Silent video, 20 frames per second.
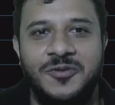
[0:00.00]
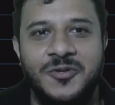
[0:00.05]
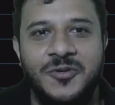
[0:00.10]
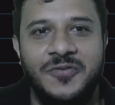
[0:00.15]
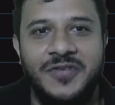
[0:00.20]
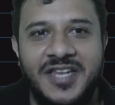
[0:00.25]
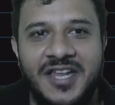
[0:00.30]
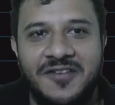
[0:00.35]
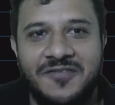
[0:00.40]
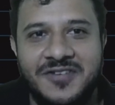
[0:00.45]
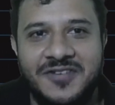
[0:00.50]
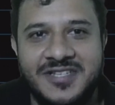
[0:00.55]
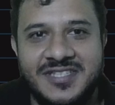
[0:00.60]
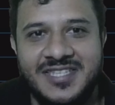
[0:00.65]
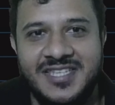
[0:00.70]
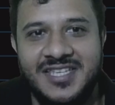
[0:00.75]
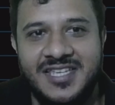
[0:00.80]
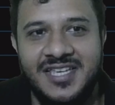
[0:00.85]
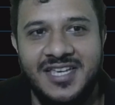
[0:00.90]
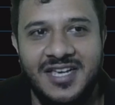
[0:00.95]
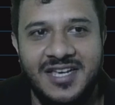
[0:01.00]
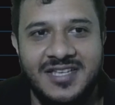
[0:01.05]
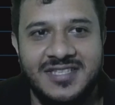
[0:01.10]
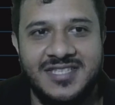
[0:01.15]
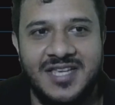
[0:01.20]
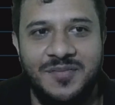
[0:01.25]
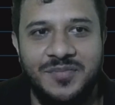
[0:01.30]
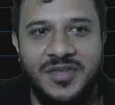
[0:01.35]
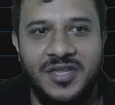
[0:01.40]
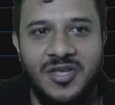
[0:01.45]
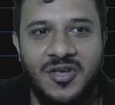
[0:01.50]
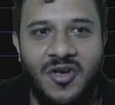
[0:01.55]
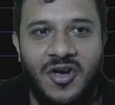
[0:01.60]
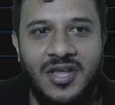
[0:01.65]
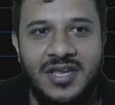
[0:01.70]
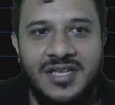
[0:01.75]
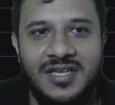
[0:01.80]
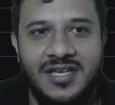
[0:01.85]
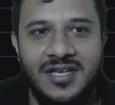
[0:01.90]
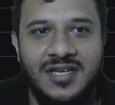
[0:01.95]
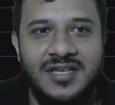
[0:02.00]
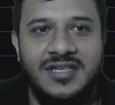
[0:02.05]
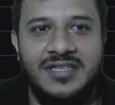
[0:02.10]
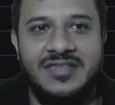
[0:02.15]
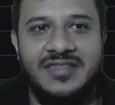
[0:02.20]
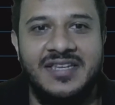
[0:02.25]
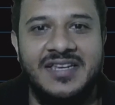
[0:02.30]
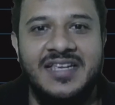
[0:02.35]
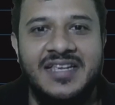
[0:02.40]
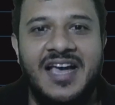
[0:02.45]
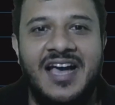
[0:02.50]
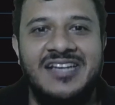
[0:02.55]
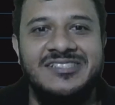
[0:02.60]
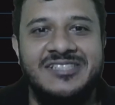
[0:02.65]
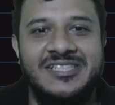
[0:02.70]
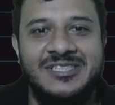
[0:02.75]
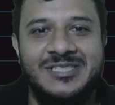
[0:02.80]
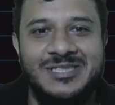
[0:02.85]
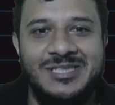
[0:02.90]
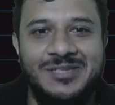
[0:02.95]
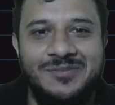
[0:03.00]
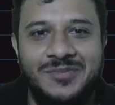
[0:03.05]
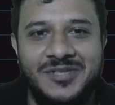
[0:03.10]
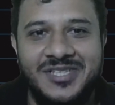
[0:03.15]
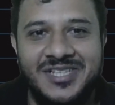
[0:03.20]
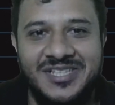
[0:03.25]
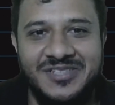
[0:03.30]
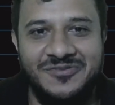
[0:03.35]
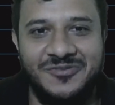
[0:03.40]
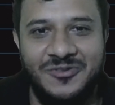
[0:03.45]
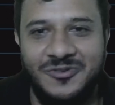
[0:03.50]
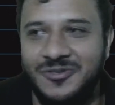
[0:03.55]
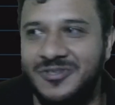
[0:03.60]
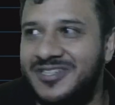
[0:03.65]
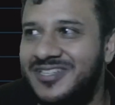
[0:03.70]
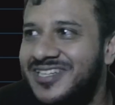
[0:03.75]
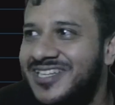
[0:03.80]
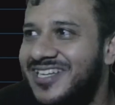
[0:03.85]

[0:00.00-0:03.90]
You will never see something called a 300 GB iPhone.